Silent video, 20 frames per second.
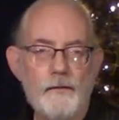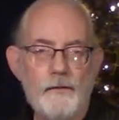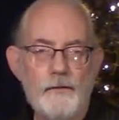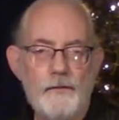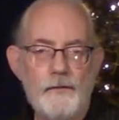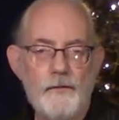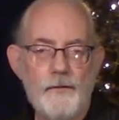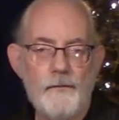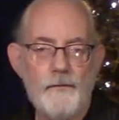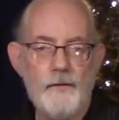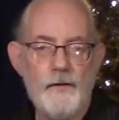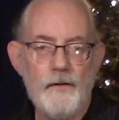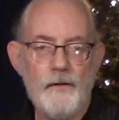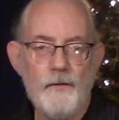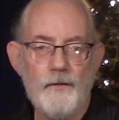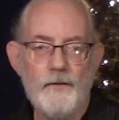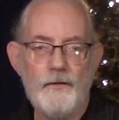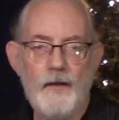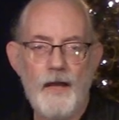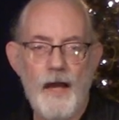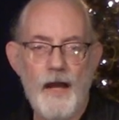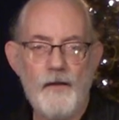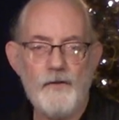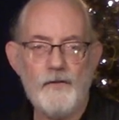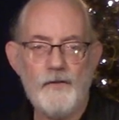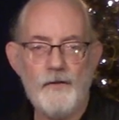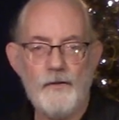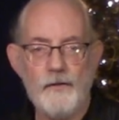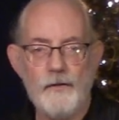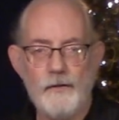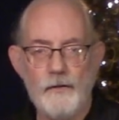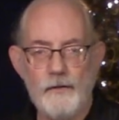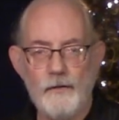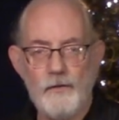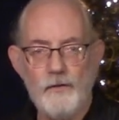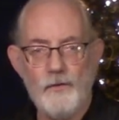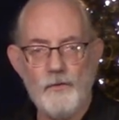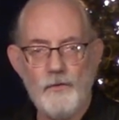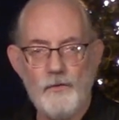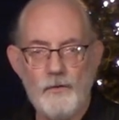to the videos last year,
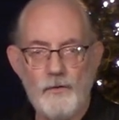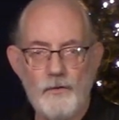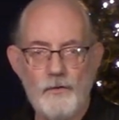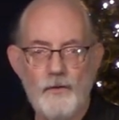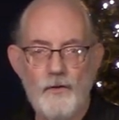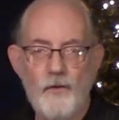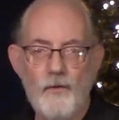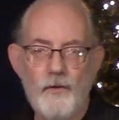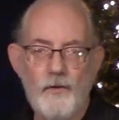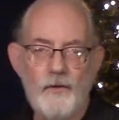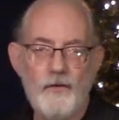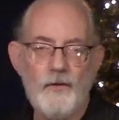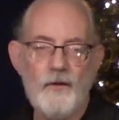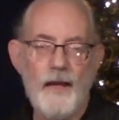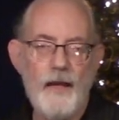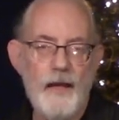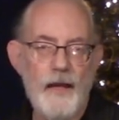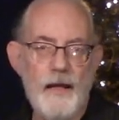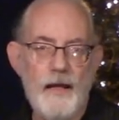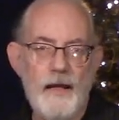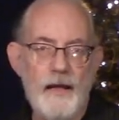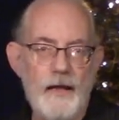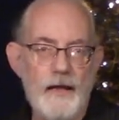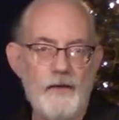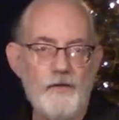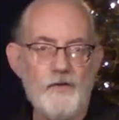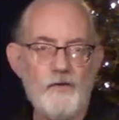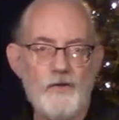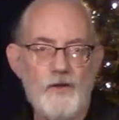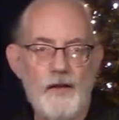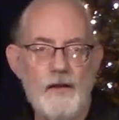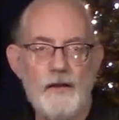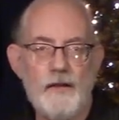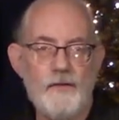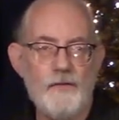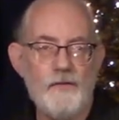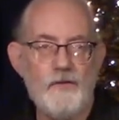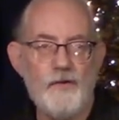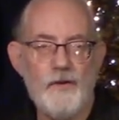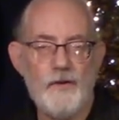you should notice a
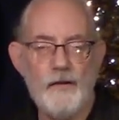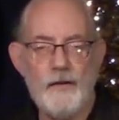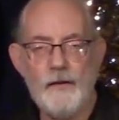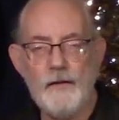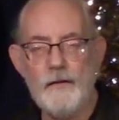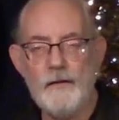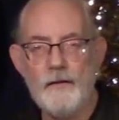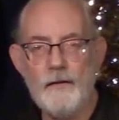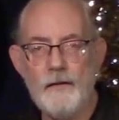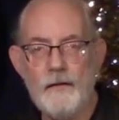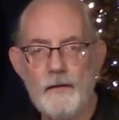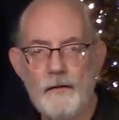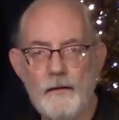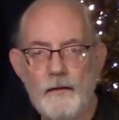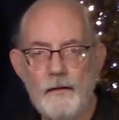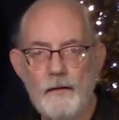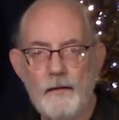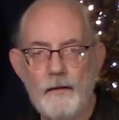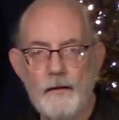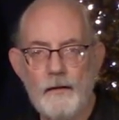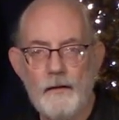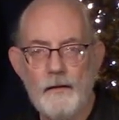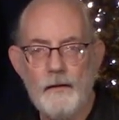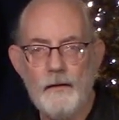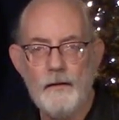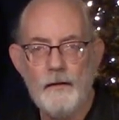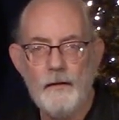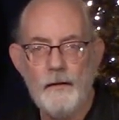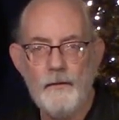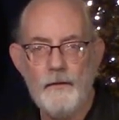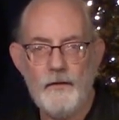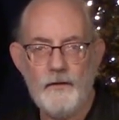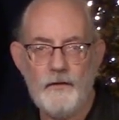change in the